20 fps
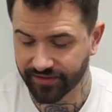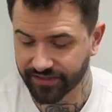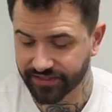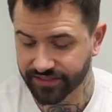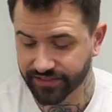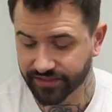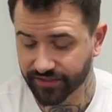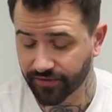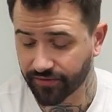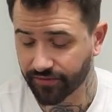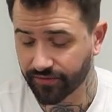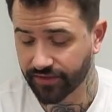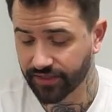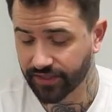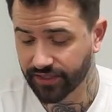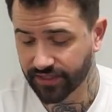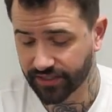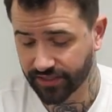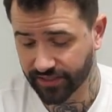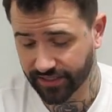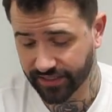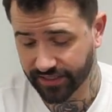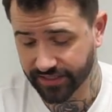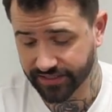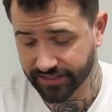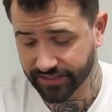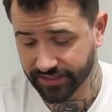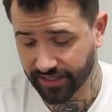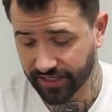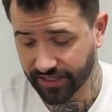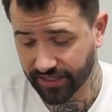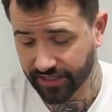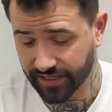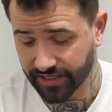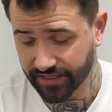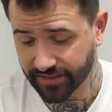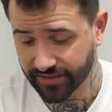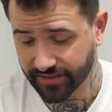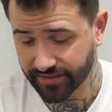this is cool. It's uh,